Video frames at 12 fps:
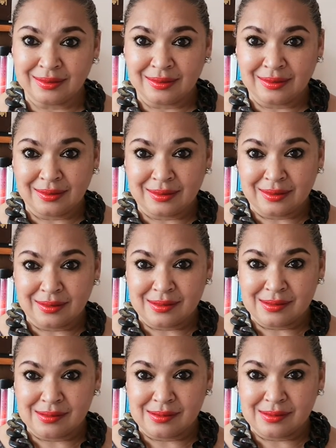
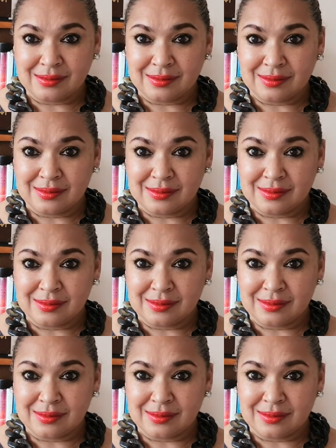Nobody speaks.